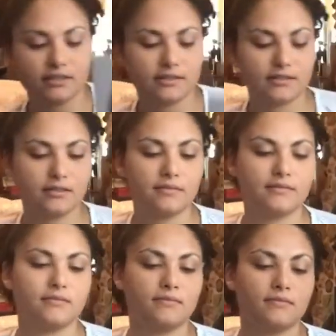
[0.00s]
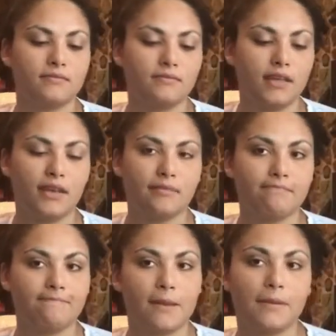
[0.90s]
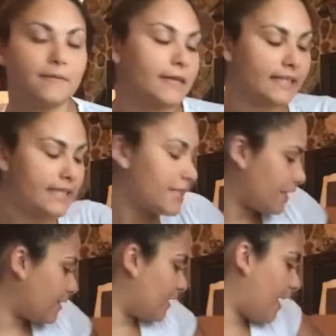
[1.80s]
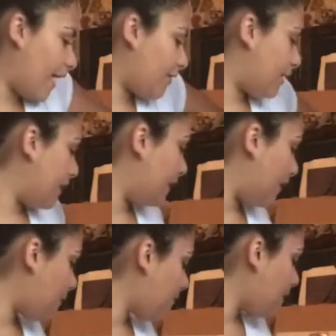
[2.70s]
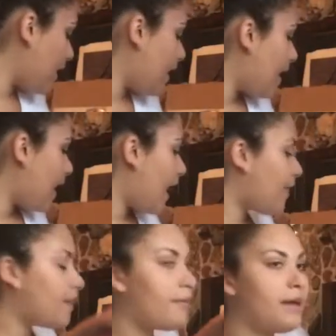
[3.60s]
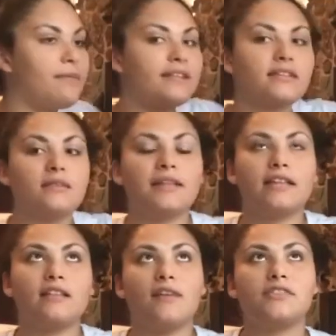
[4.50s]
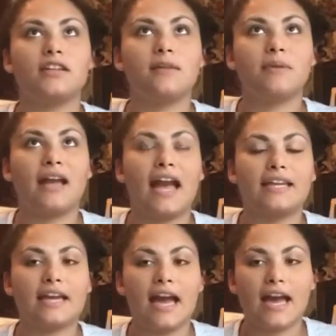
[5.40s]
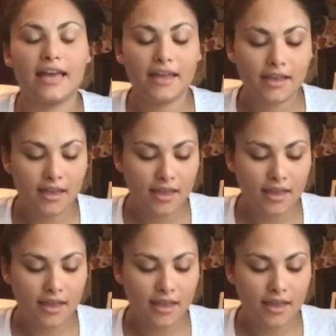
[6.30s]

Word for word: because yeah, I'm gonna bring dishes and I have to clean them. And then my bed's gonna be like lofted up kinda high.